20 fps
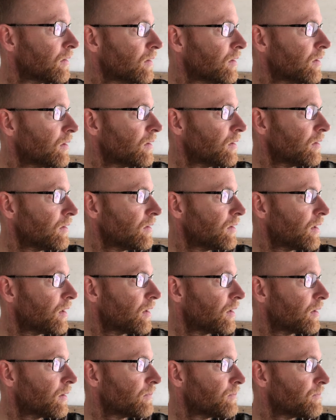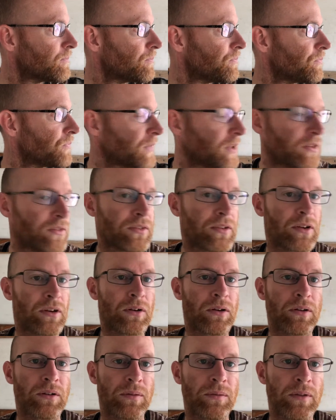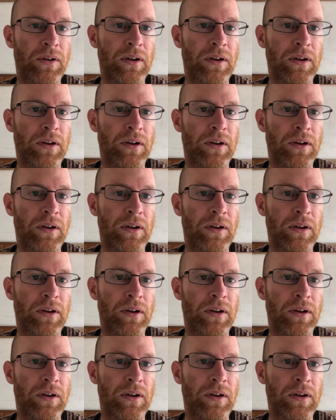he saw